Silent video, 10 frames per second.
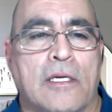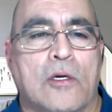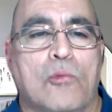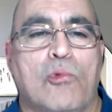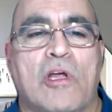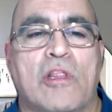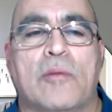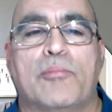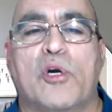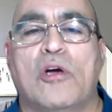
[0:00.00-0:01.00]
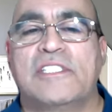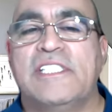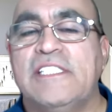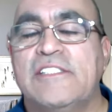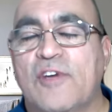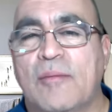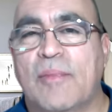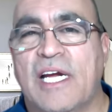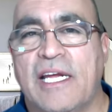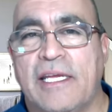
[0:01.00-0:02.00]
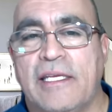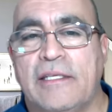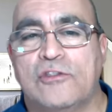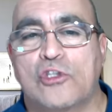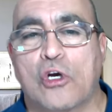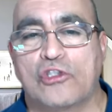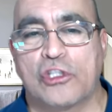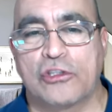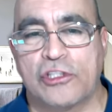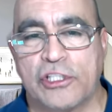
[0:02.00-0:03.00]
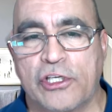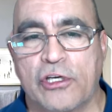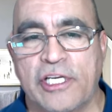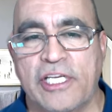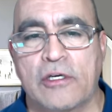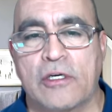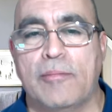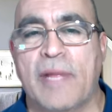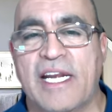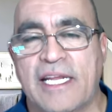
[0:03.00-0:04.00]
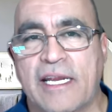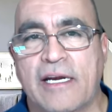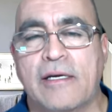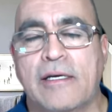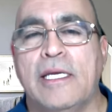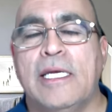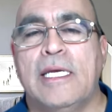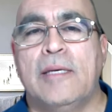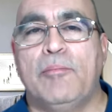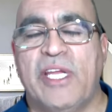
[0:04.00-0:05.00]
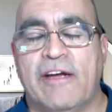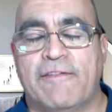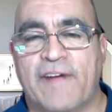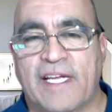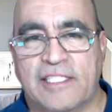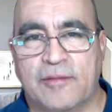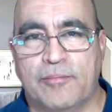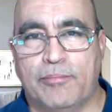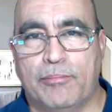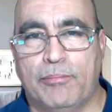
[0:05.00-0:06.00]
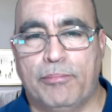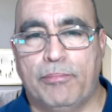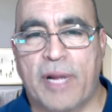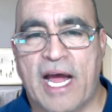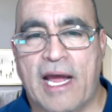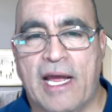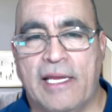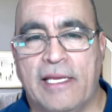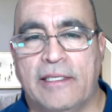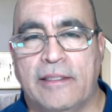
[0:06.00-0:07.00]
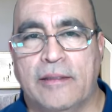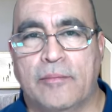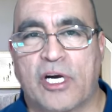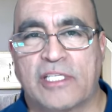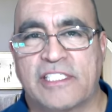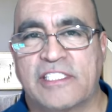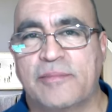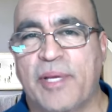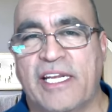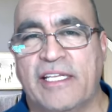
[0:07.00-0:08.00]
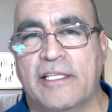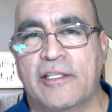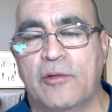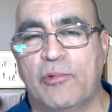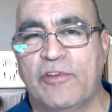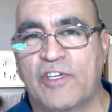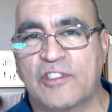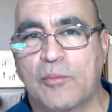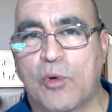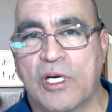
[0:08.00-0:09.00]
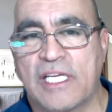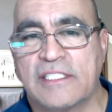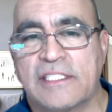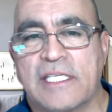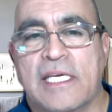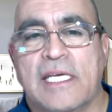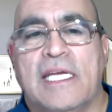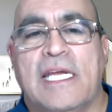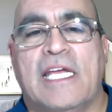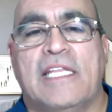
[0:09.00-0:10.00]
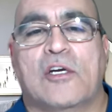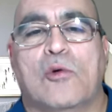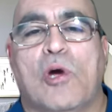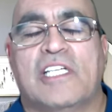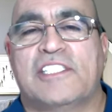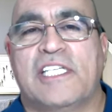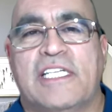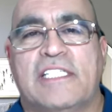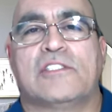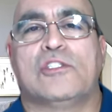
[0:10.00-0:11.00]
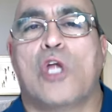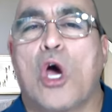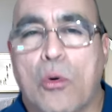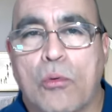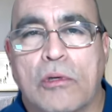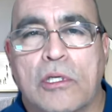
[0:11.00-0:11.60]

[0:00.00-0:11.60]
Will the proceeds from my Social Security or Medicare be affected by participating in the reverse mortgage? And the question is no.